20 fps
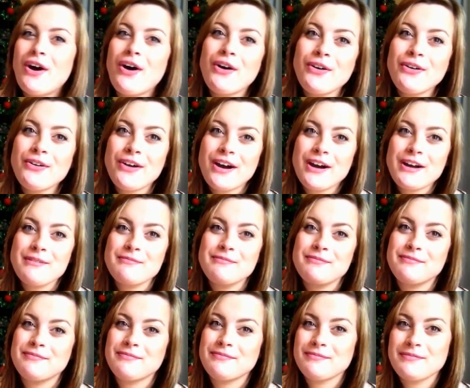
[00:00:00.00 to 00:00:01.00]
I
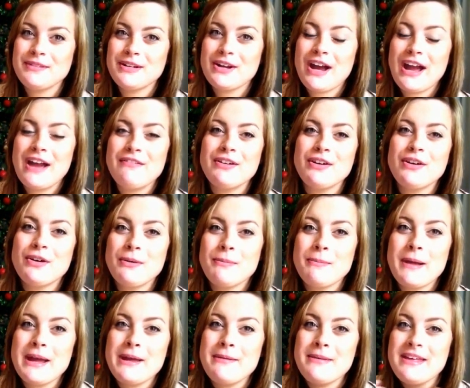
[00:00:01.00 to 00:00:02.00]
haven't got a
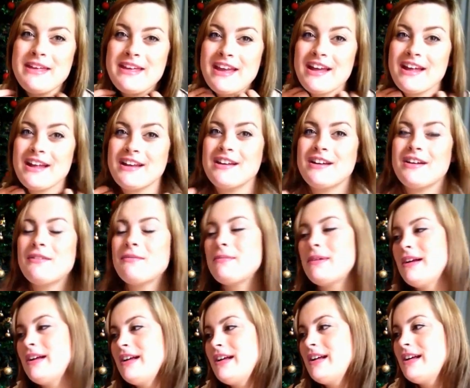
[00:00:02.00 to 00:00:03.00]
baby yet, and
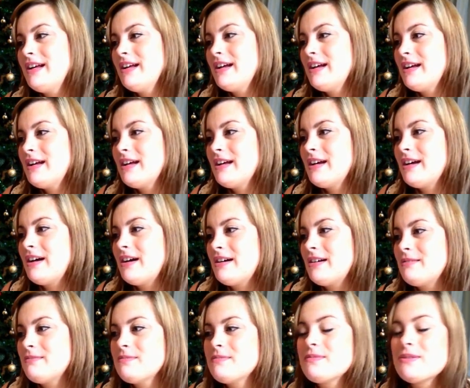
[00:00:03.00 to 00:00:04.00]

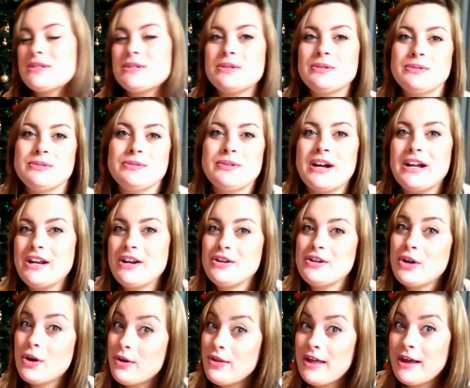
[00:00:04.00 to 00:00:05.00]
I'm still, I don't
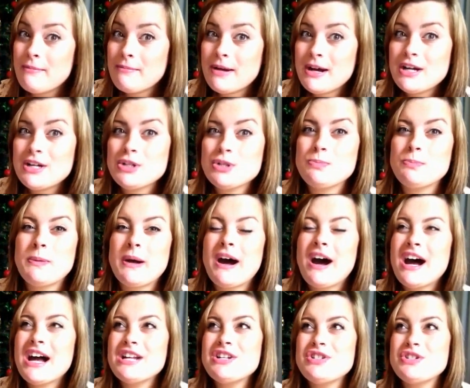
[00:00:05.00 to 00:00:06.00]
know that much, but
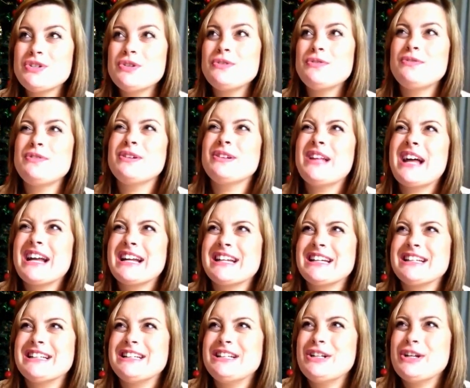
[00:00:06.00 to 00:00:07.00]
I do feel like,
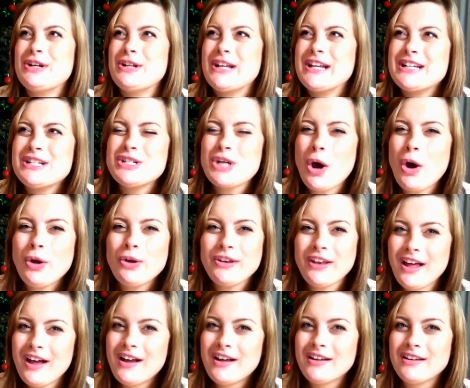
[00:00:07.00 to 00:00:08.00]
like a
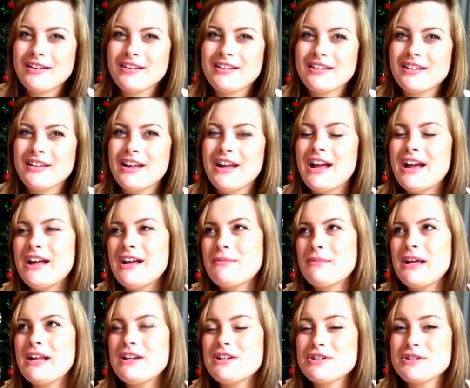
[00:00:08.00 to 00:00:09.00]
toddler
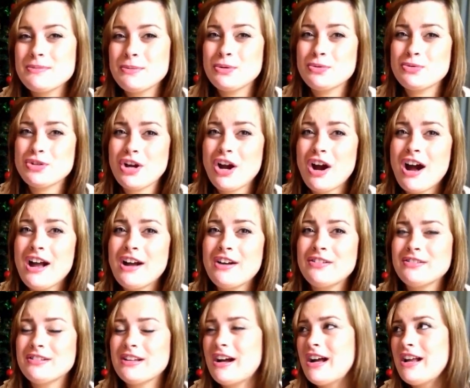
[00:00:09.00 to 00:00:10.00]
and a small
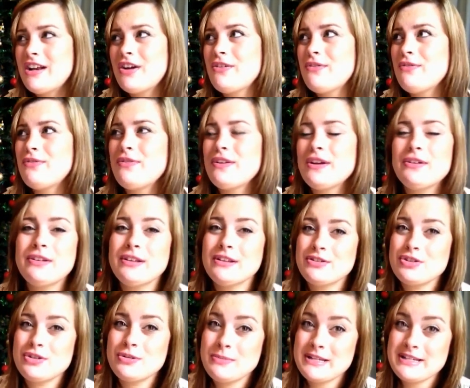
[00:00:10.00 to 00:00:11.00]
child, I don't feel
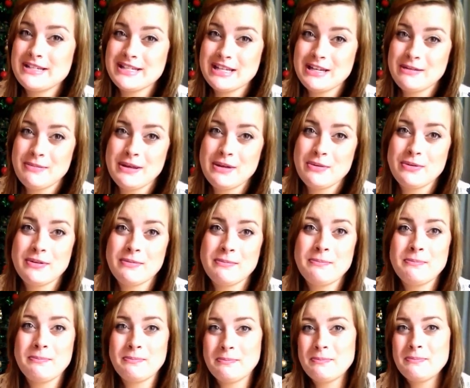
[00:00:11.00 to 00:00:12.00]
should be sleeping with
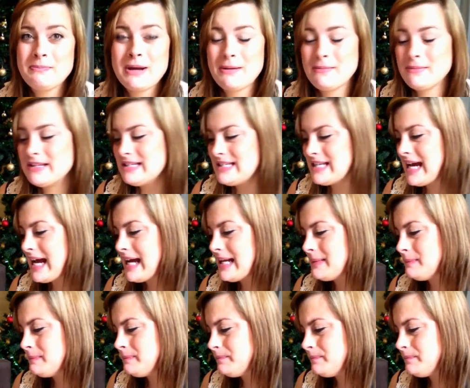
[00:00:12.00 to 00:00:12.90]
mum and dad.